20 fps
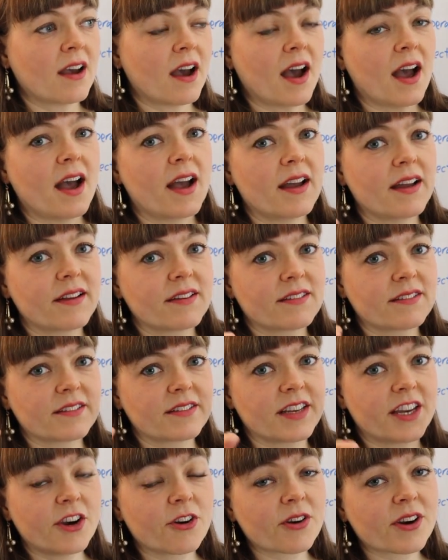Uh,
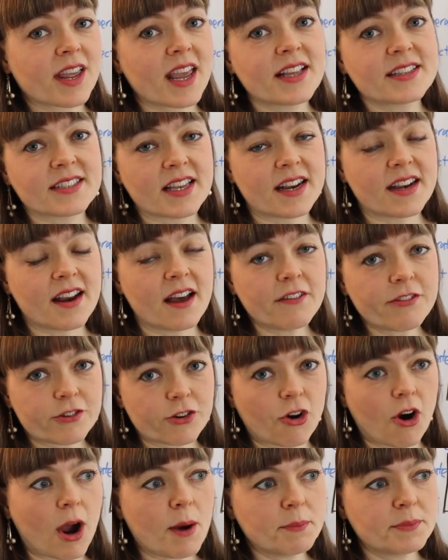irrigates enough
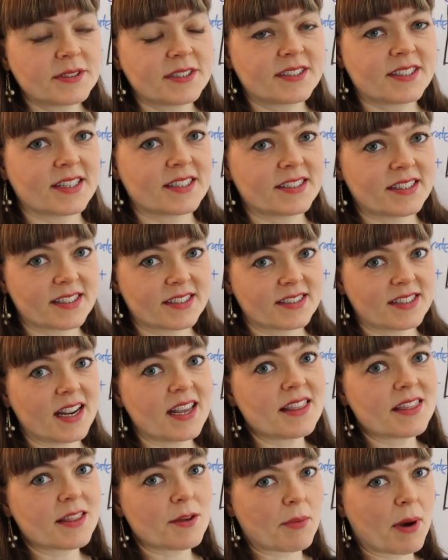crops to
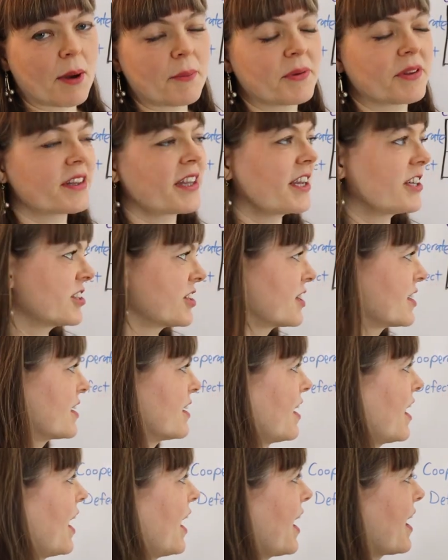sustain the
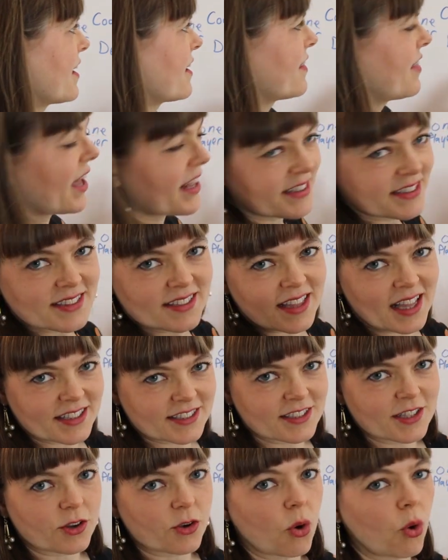population, and that's,
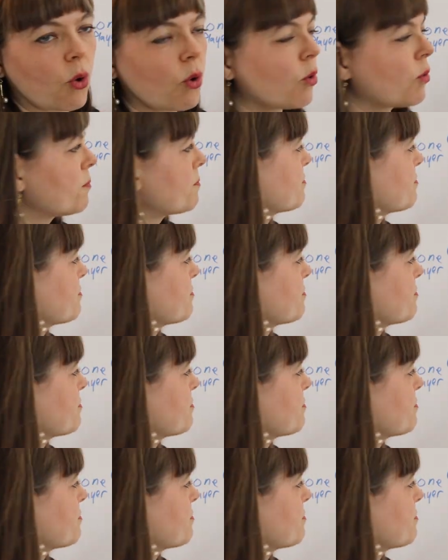that's the goal.